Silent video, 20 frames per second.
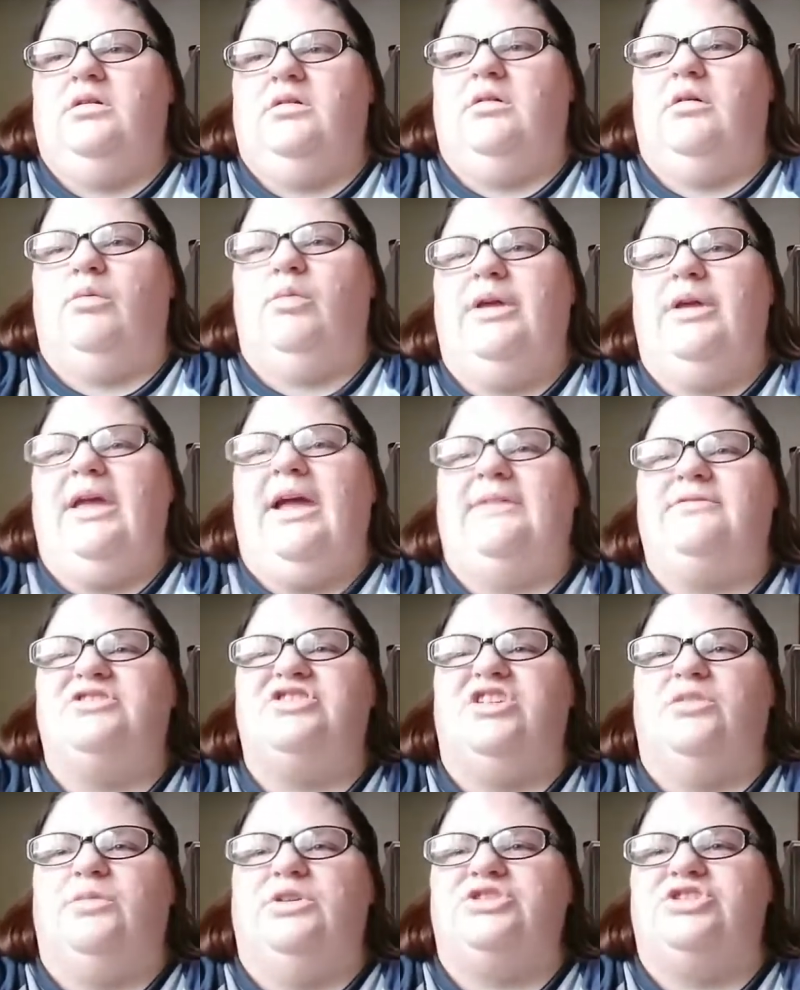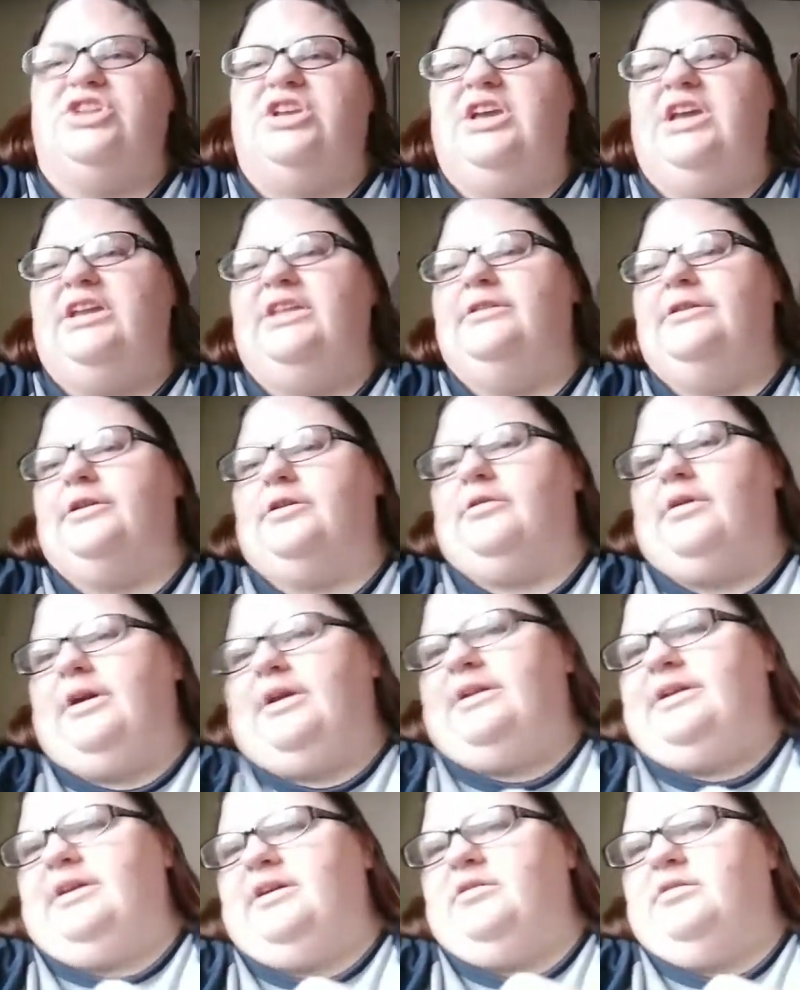We have so much kitty litter
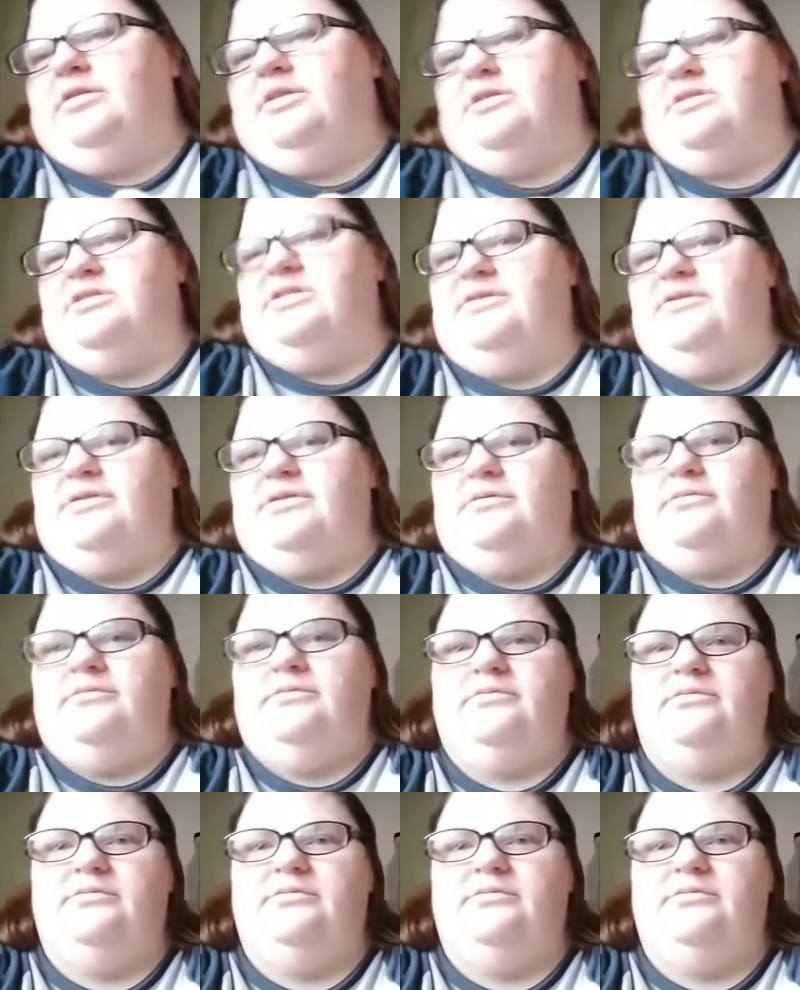right now, it doesn't even,